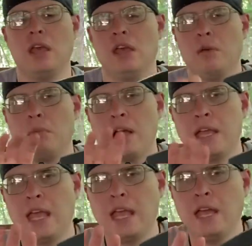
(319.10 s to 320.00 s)
my
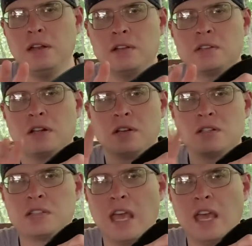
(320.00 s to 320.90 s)
hand is going to
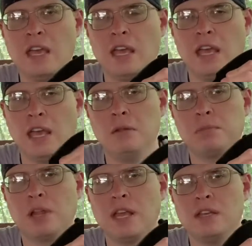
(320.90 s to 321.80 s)
stay in
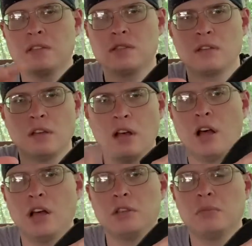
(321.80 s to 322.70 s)
place
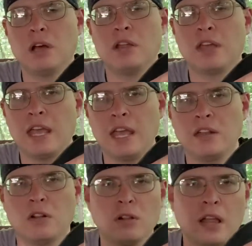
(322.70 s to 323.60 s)
on the
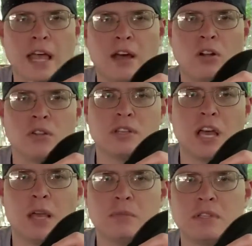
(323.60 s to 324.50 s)
handle at all
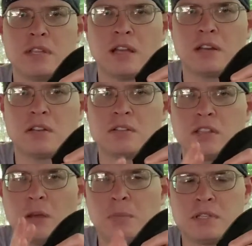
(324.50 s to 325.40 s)
times. It's not going to
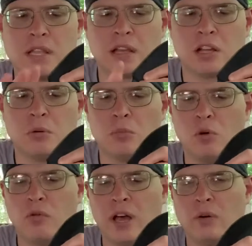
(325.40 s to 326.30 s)
slip. It's not going to
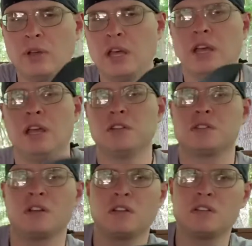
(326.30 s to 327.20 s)
move out. It's
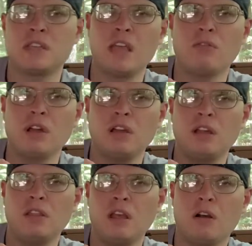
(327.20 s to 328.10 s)
just going to stay right
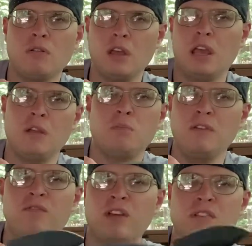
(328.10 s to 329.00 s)
in there and be
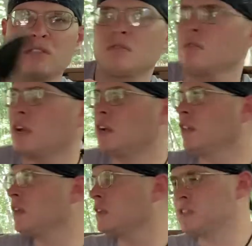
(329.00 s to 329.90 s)
fixed, kind of
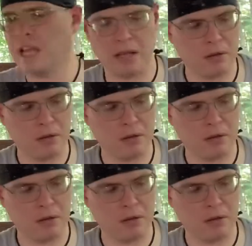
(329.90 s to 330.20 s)
like a tank.